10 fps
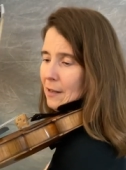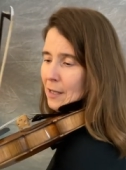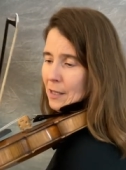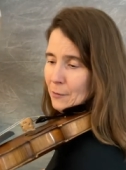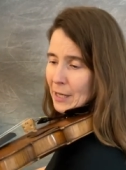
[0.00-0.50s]

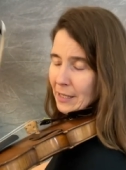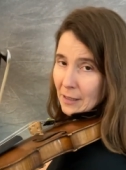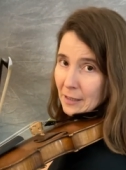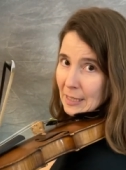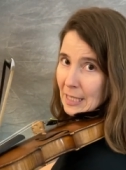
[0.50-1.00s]
Uh, right,
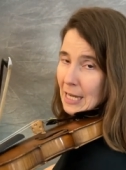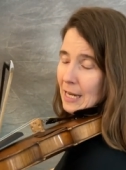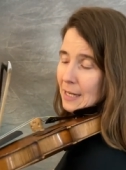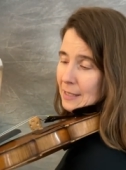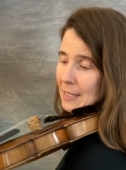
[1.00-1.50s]
the C
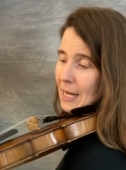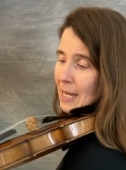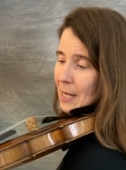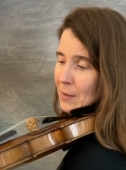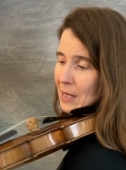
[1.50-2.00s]
is
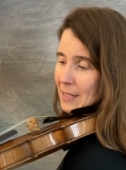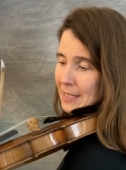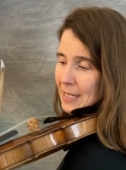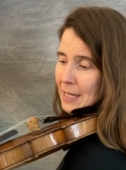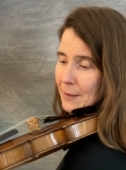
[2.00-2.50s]
A, B,
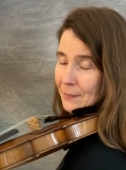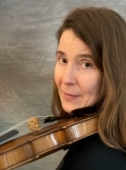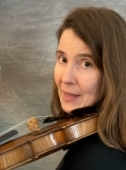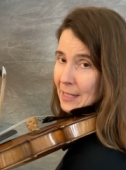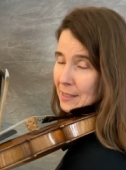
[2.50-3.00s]
C.
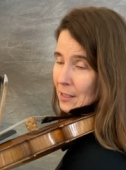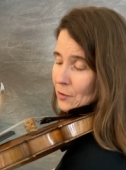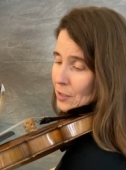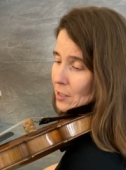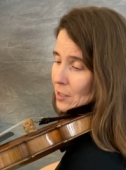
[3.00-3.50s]
That
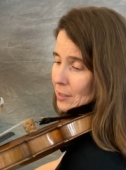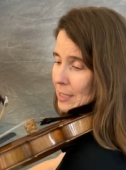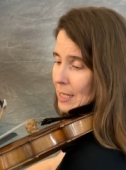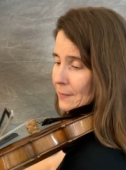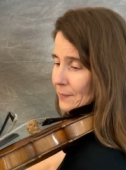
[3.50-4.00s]
note is called
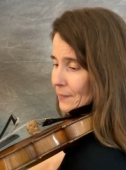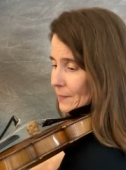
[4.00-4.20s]
C.